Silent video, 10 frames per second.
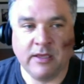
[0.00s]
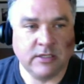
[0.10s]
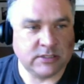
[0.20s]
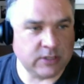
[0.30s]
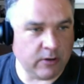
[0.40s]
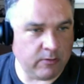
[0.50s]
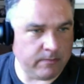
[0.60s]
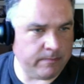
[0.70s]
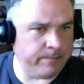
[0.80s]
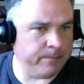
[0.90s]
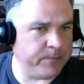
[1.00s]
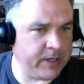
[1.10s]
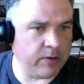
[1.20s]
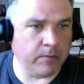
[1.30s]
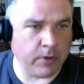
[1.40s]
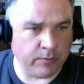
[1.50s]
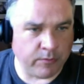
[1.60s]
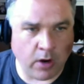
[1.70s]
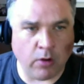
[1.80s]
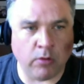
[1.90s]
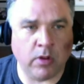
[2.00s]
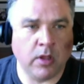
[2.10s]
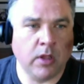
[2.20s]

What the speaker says: So Peter Monroe,